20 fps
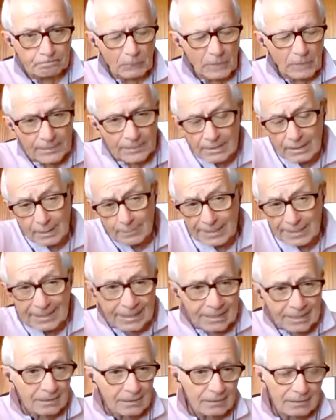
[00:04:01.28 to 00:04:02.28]
And then I
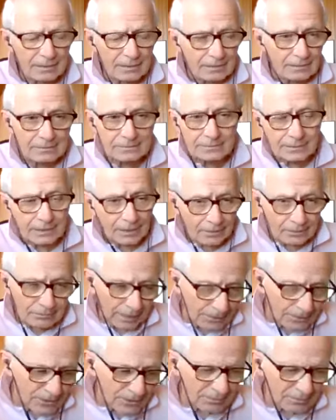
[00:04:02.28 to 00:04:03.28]
began, you know,
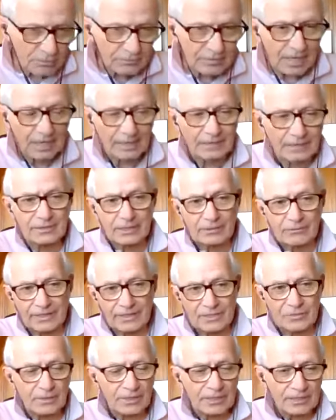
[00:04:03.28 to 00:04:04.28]
I just moved on. I
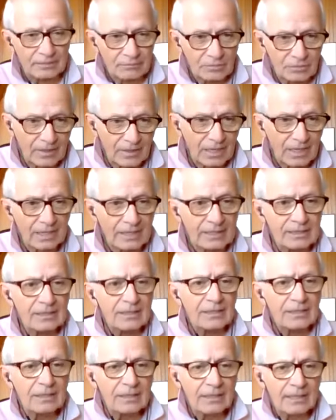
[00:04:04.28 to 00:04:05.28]
graduated, moved on,
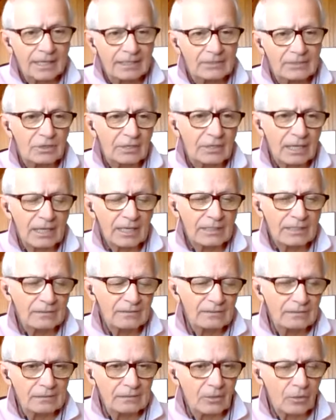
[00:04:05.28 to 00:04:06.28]
and took
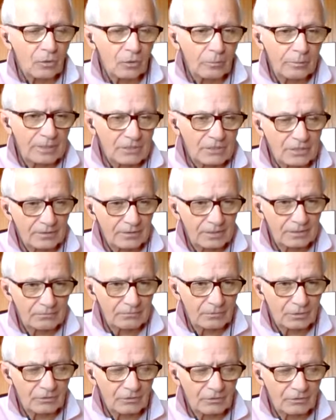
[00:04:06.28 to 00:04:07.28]
on a whole bunch of other
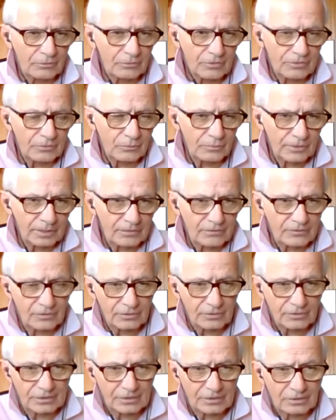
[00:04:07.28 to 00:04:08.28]
roles, which we can
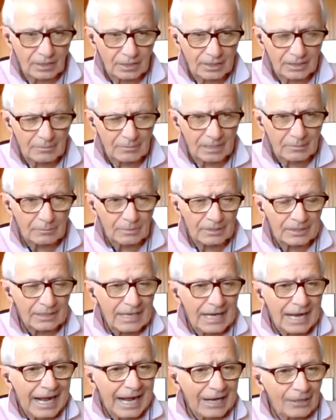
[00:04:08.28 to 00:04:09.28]
certainly talk about. But
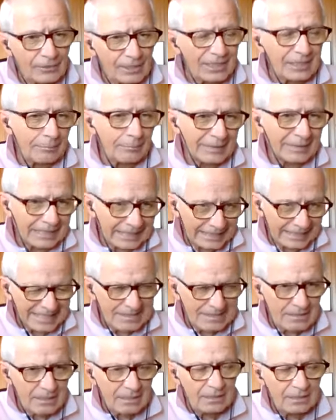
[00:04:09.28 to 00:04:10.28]
how did it
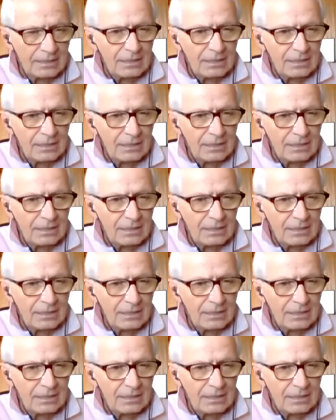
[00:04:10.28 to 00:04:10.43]
begin?